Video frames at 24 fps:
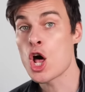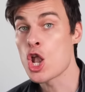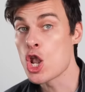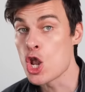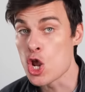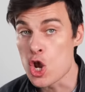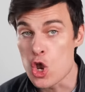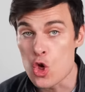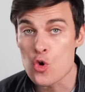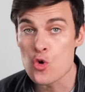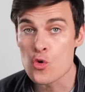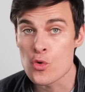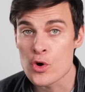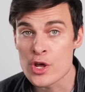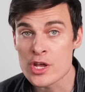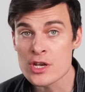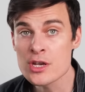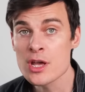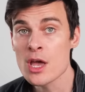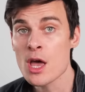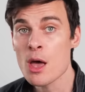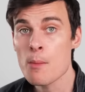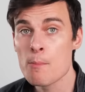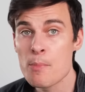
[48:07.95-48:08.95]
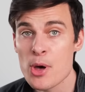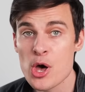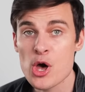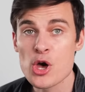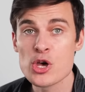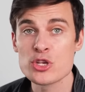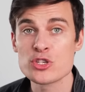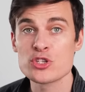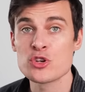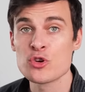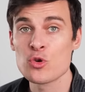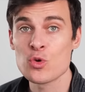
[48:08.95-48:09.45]
lurid,
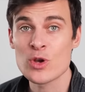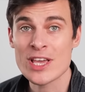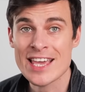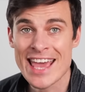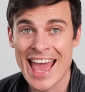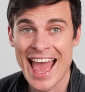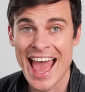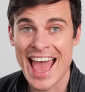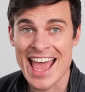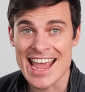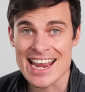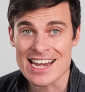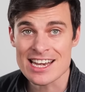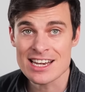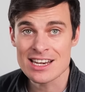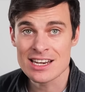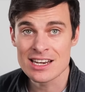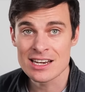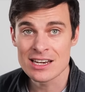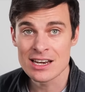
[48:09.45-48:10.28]
personal gain.